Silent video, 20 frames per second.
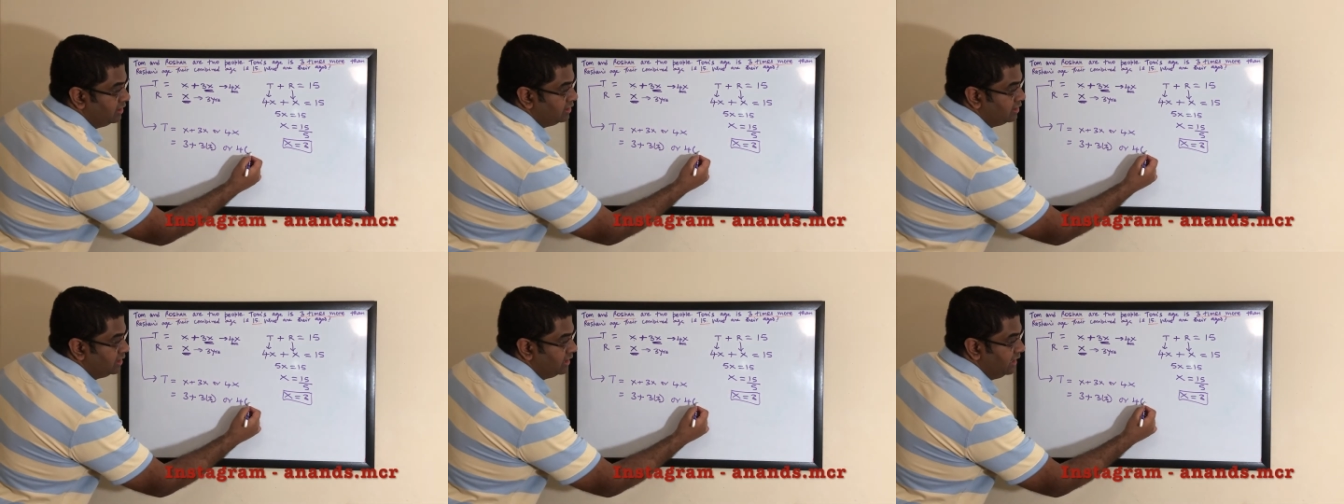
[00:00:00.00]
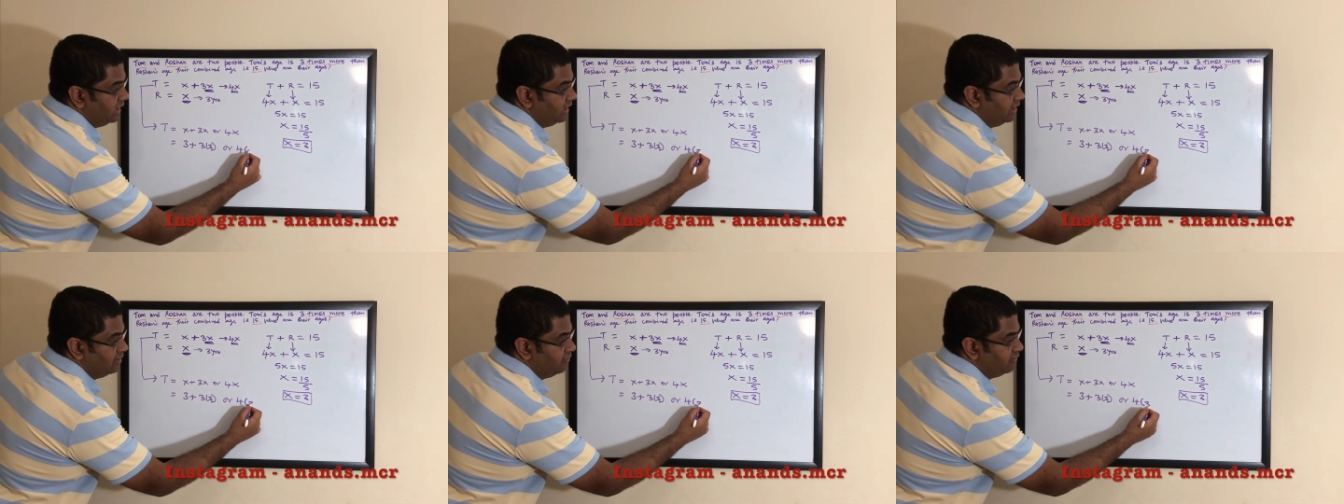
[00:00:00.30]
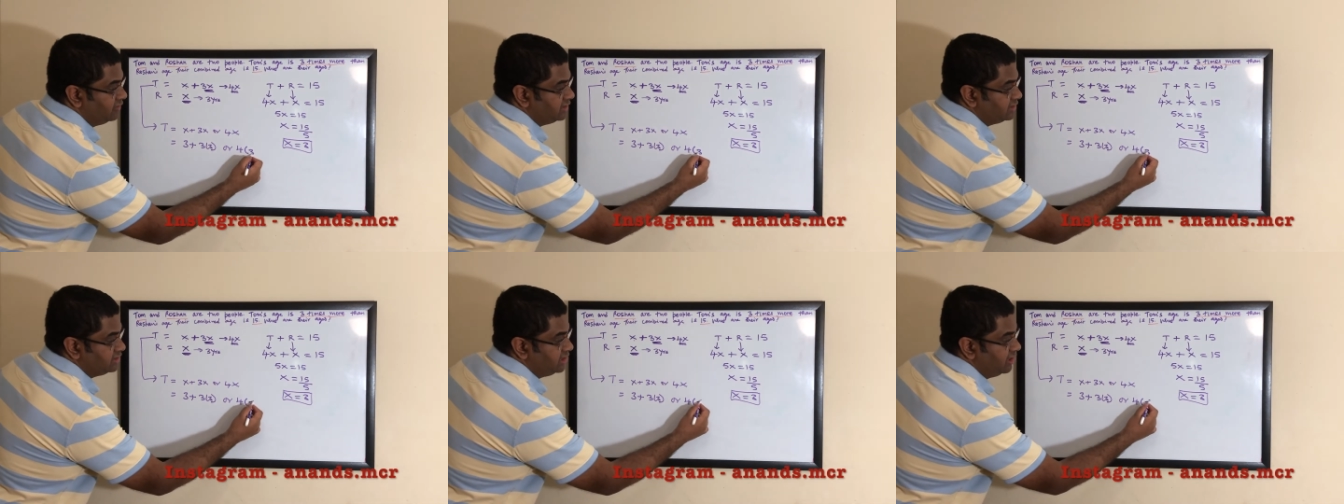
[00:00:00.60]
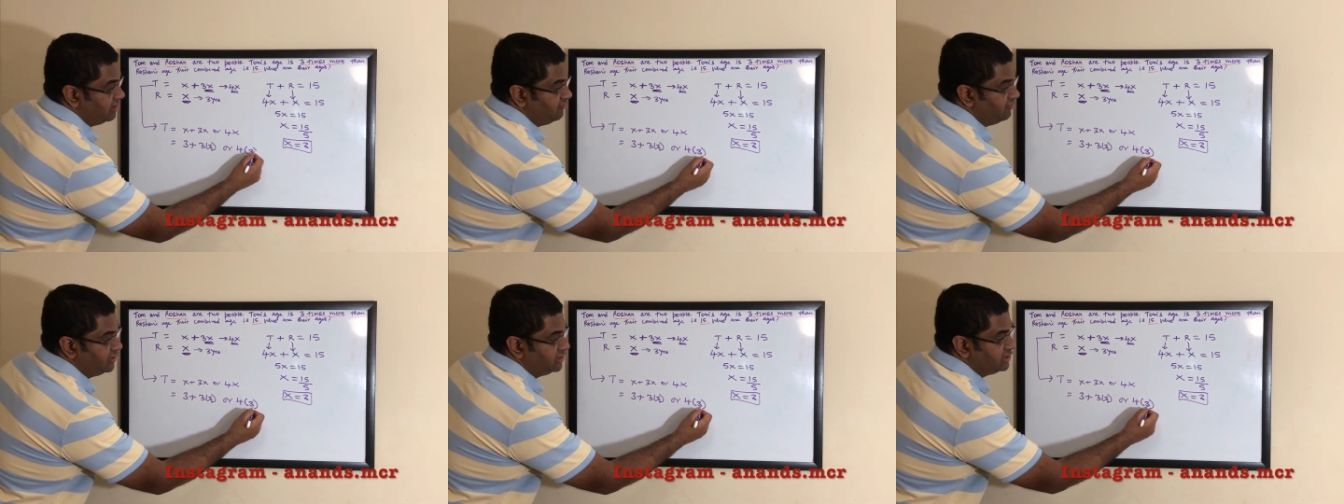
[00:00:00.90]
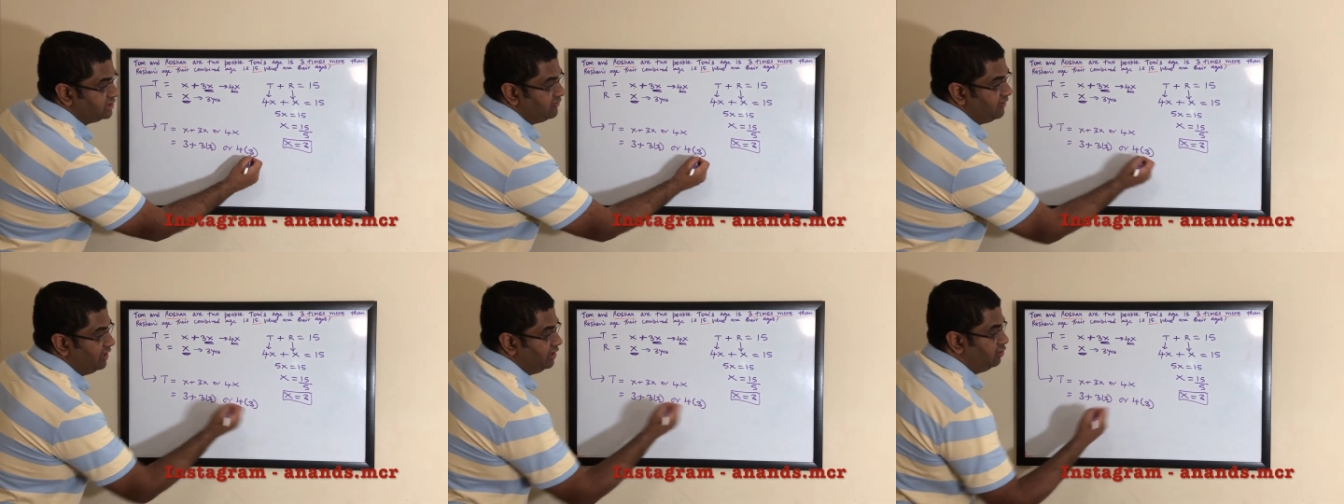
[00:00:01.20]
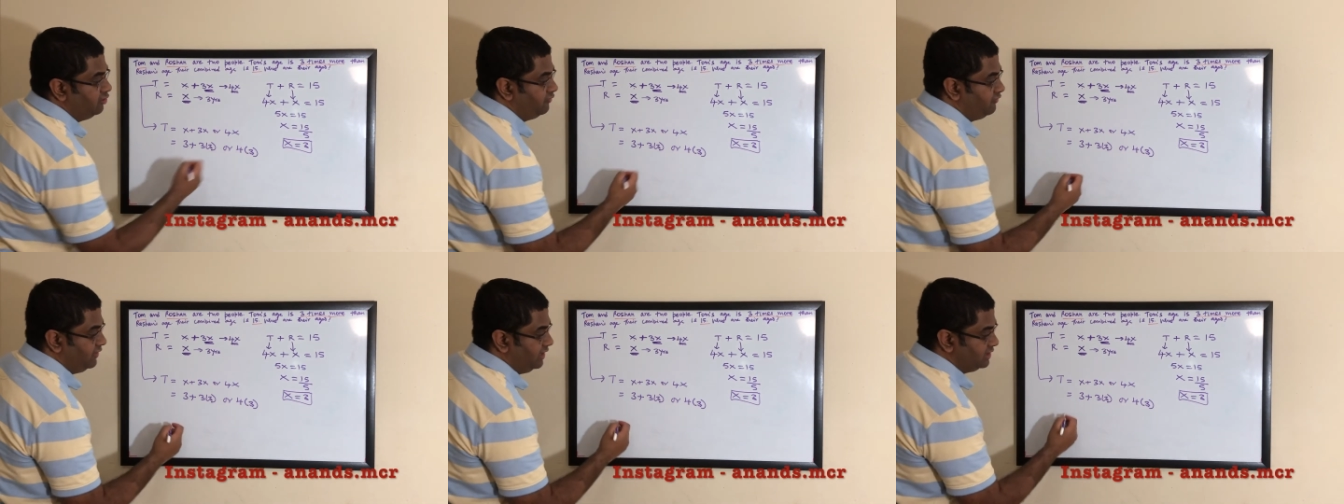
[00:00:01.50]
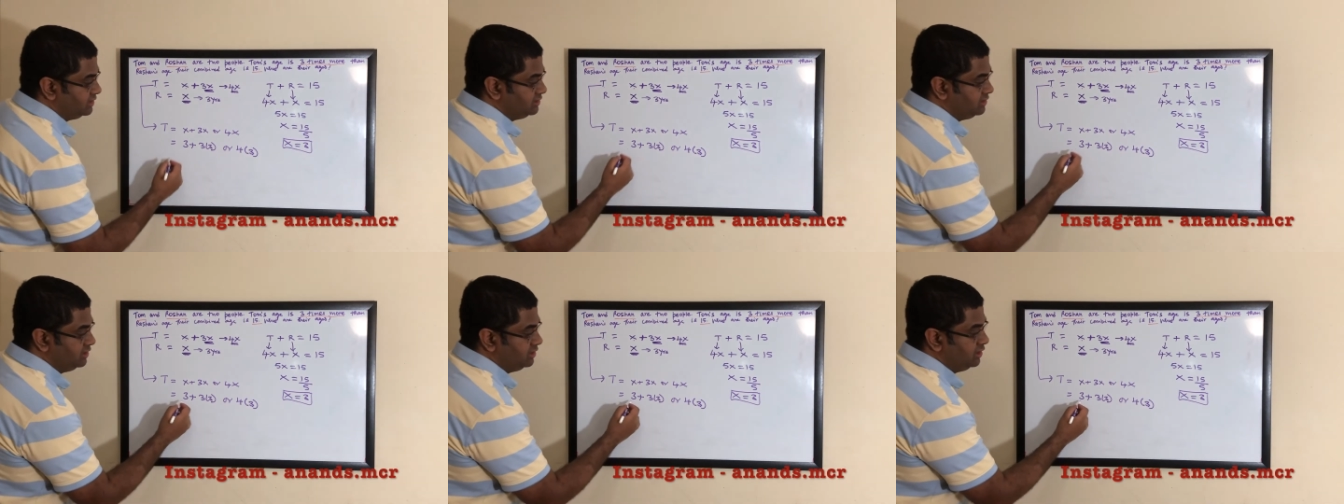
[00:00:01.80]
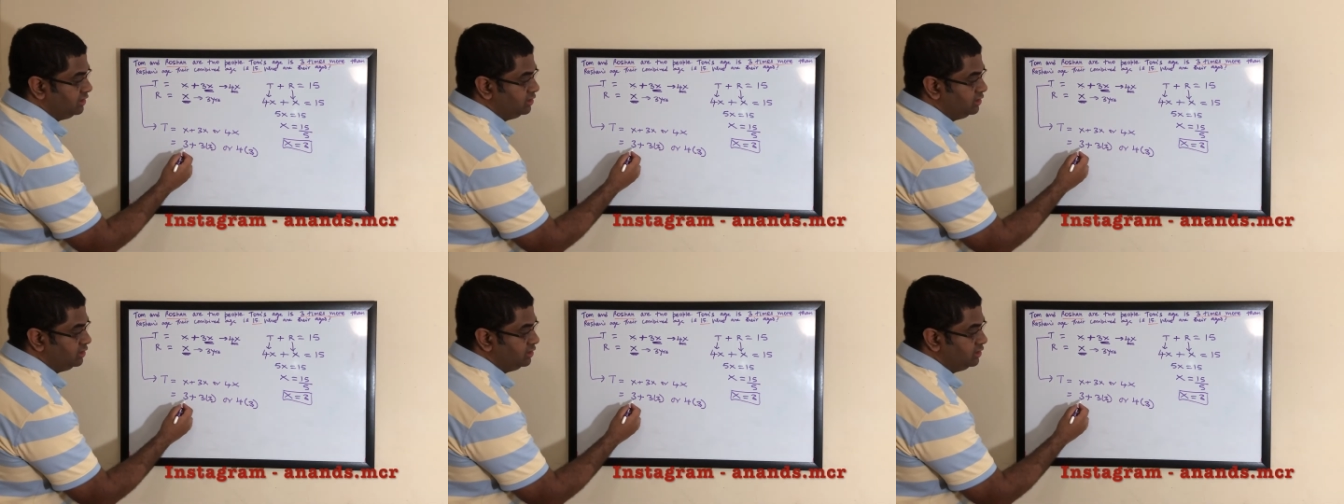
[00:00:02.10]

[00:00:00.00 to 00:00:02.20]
3, which is the value of x.